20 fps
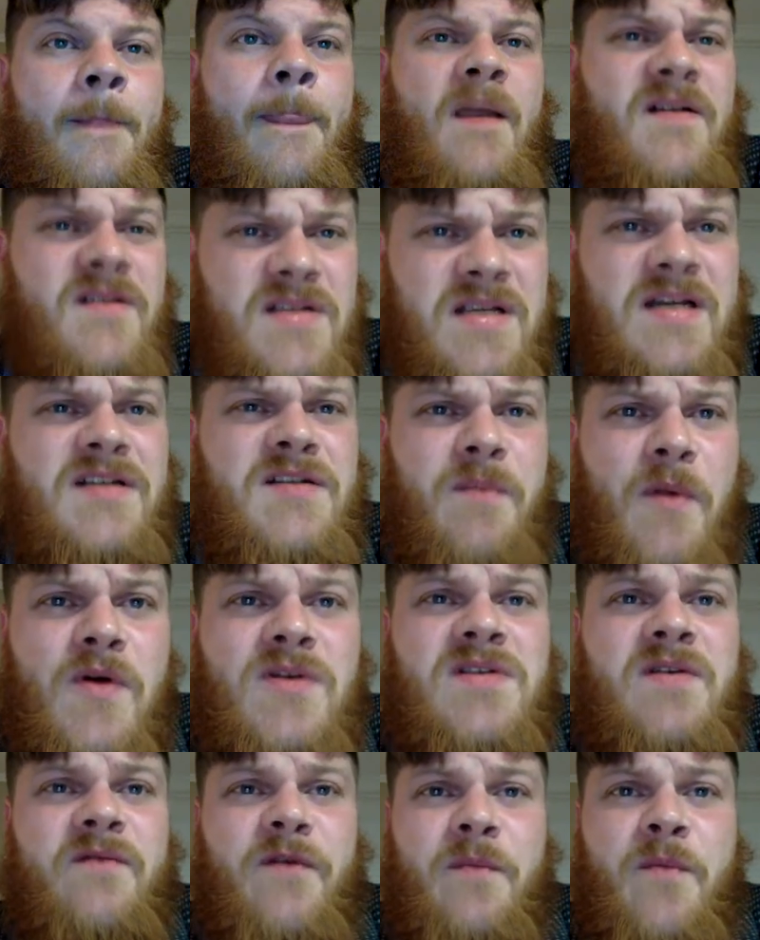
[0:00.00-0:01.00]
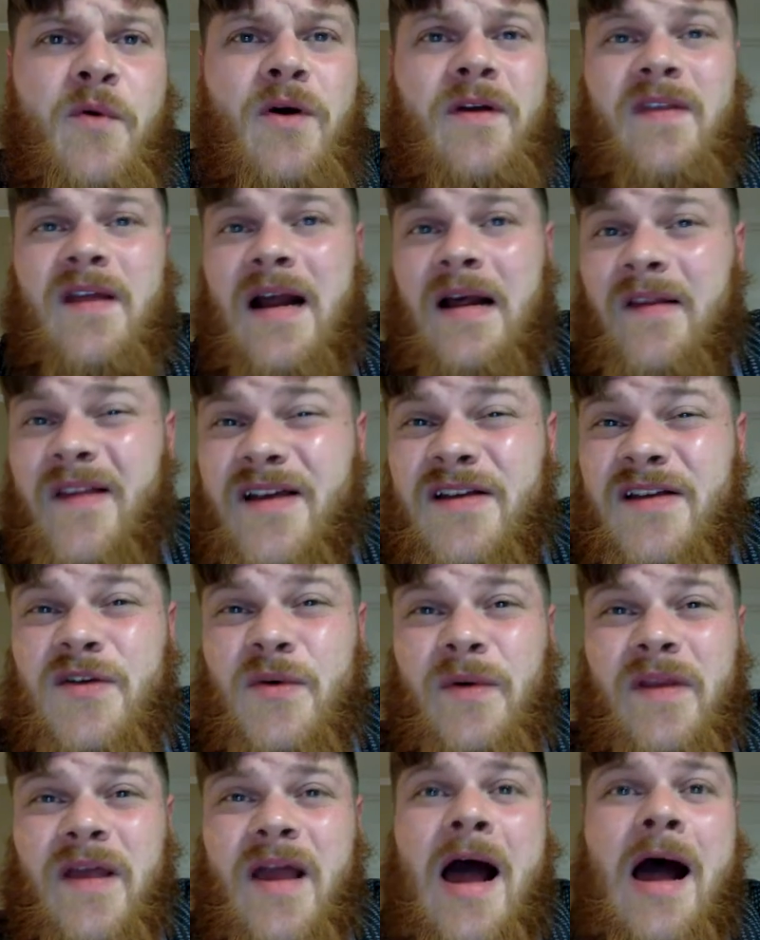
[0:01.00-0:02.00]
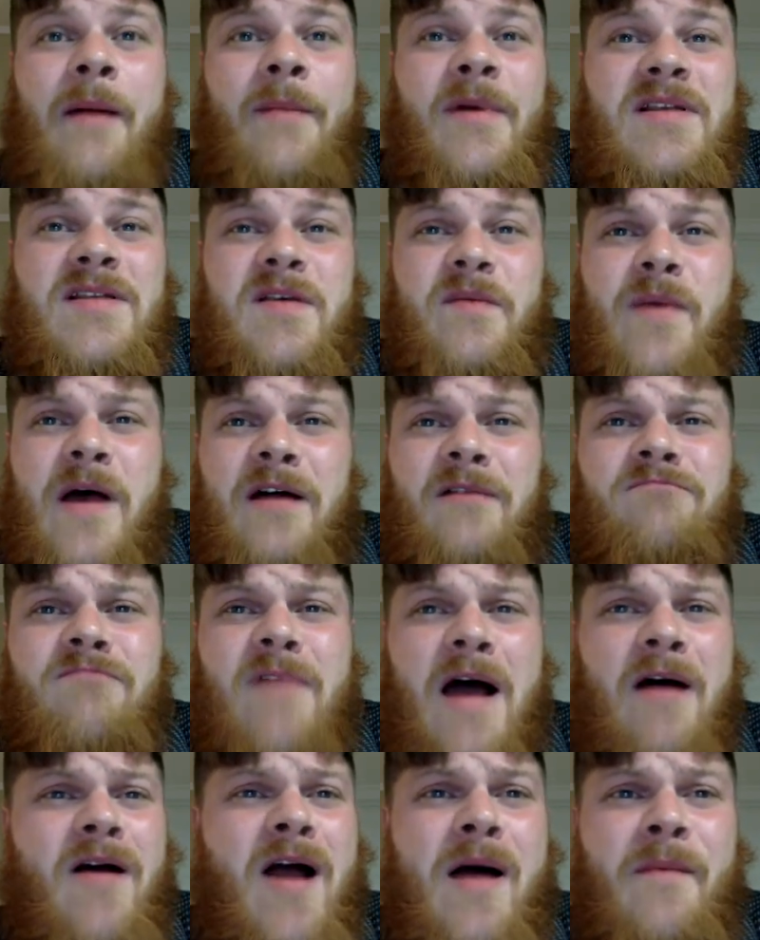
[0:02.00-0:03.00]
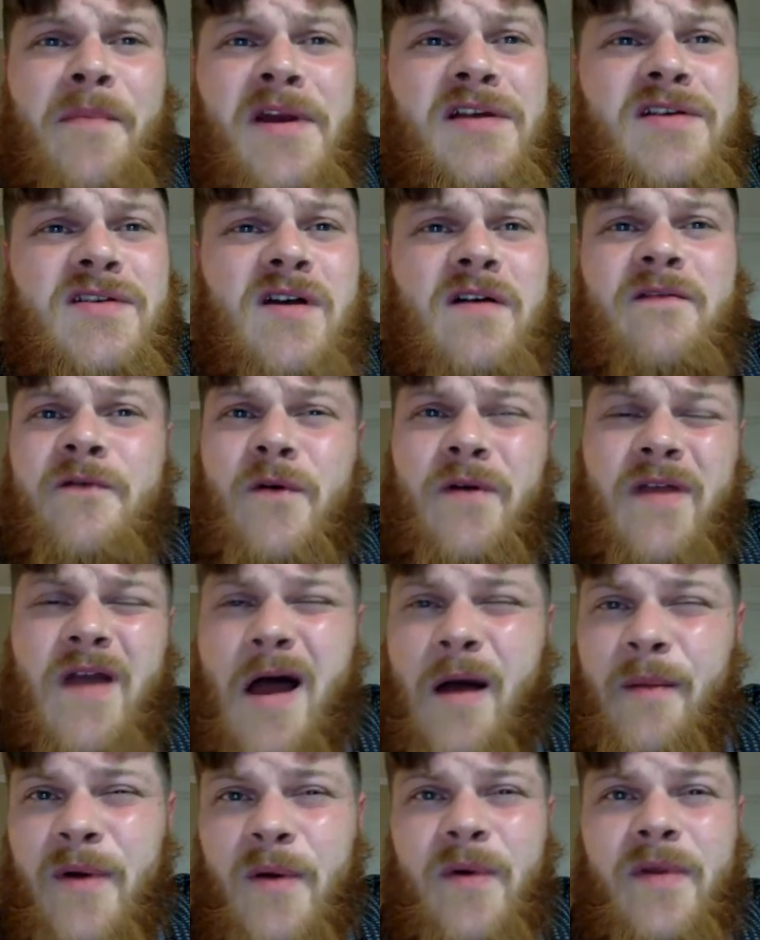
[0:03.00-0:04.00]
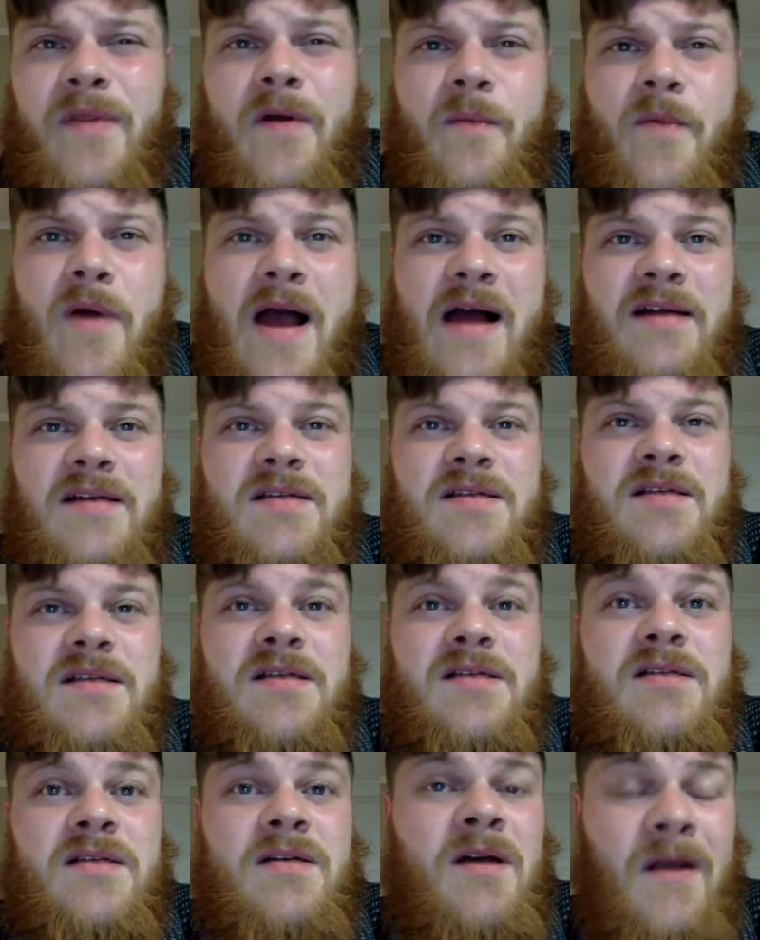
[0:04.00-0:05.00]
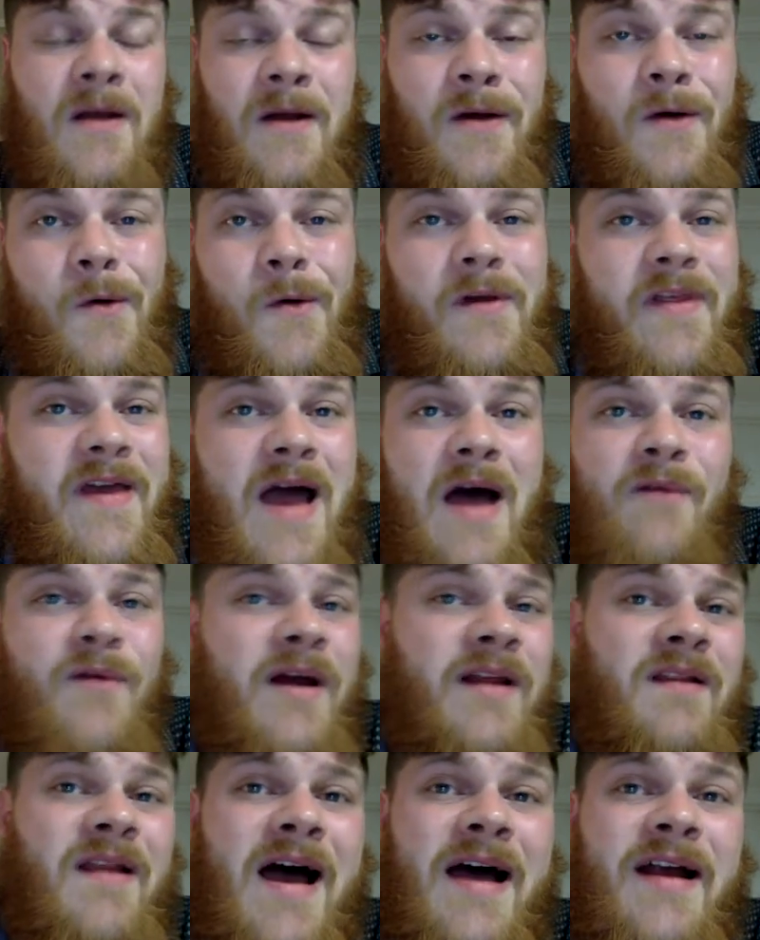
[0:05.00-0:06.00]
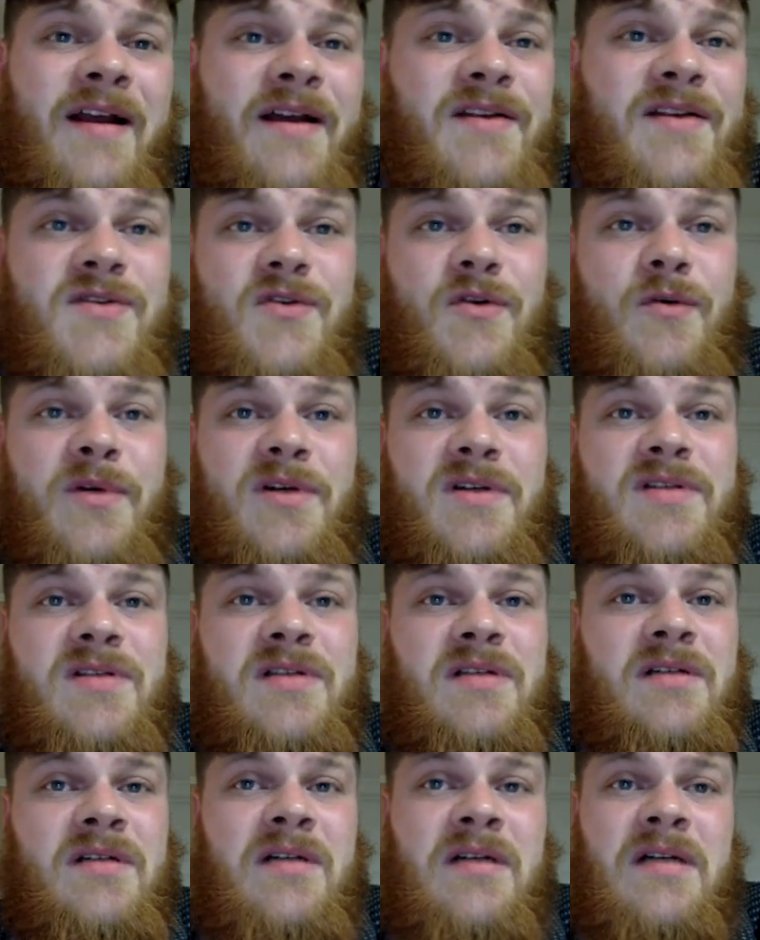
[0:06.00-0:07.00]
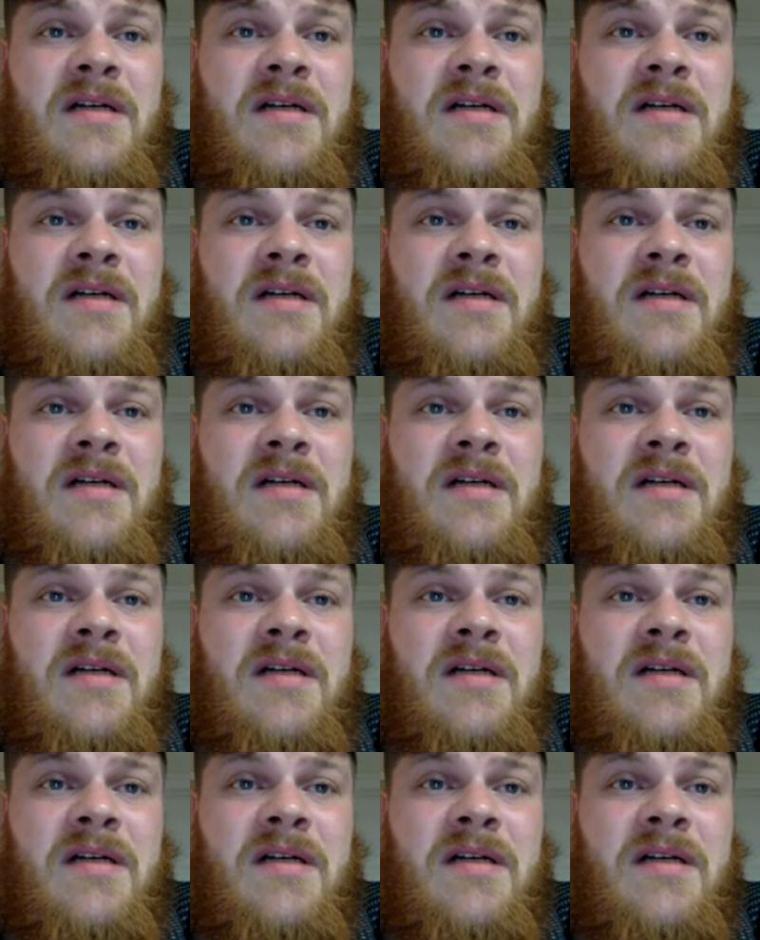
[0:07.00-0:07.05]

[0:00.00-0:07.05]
There's an explosive report that I linked to in the comments about how companies aren't forthcoming with their practices, or they outright lie to consumers.